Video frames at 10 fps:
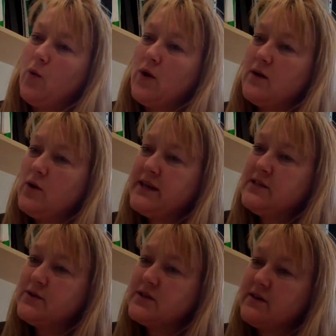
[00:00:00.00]
Well, all I can
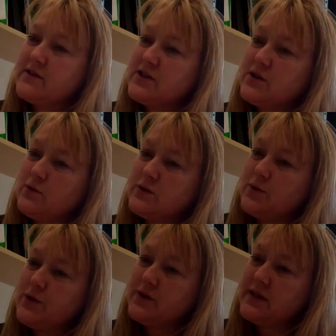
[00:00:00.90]
do is I just thought it was
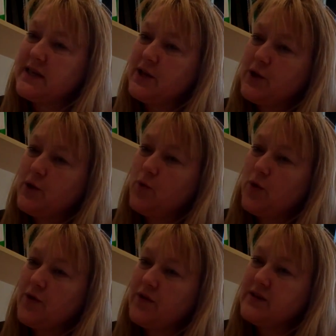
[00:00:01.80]
worth letting you know
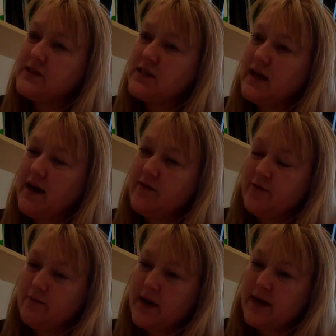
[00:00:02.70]
what are the things that have
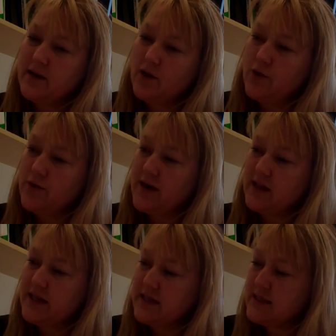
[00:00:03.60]
made learner
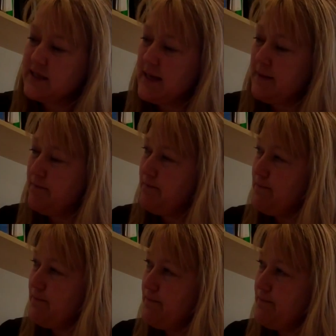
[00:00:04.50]
analytics
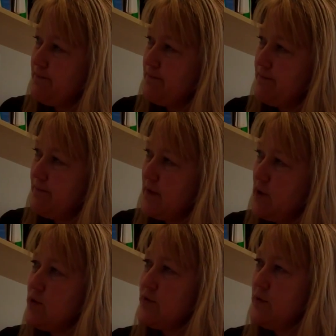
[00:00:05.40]

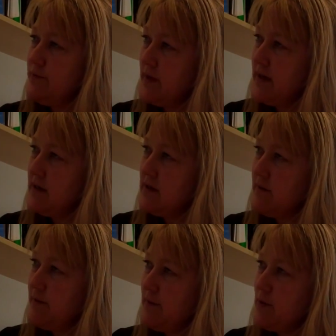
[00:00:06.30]
useful, and
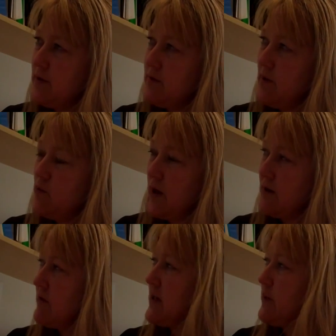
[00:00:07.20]
people are
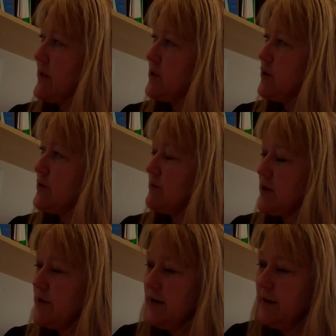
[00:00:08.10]
really willing to use them.
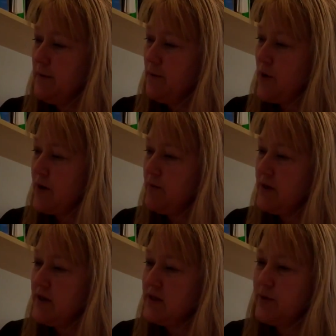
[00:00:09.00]
So one of the big
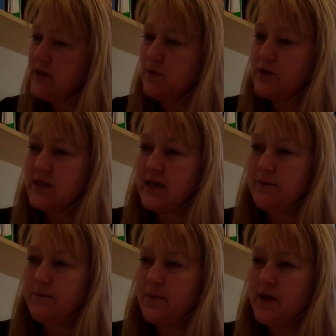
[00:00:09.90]
things we did was
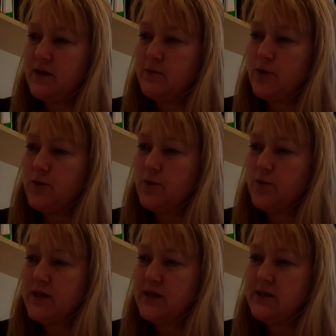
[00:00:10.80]
in Moodle
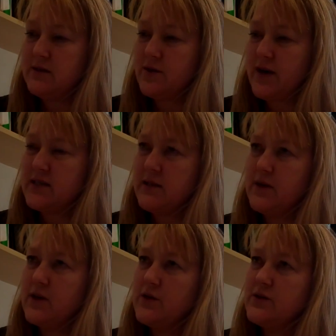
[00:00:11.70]
we created
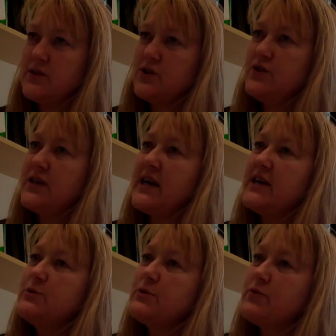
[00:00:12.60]
something known as the Student
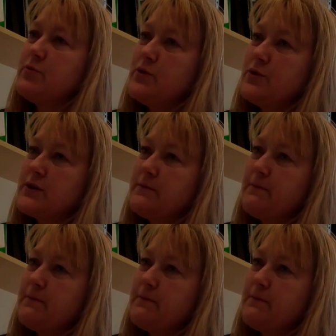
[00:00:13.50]
Engagement Report.